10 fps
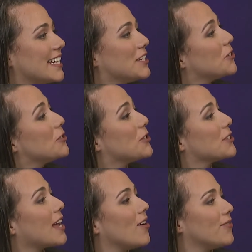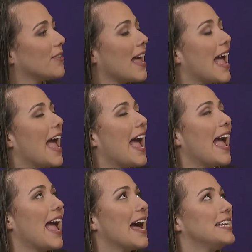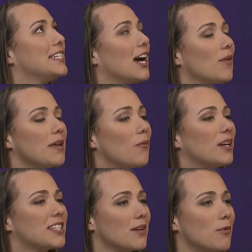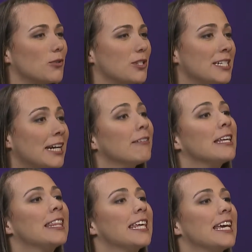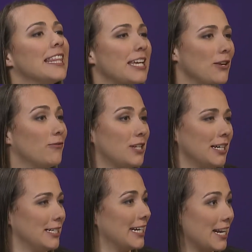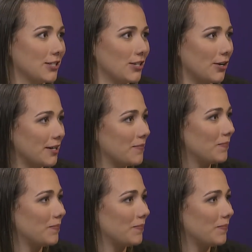to introduce yourself and tell me what's the most daring thing that you've done to get us started.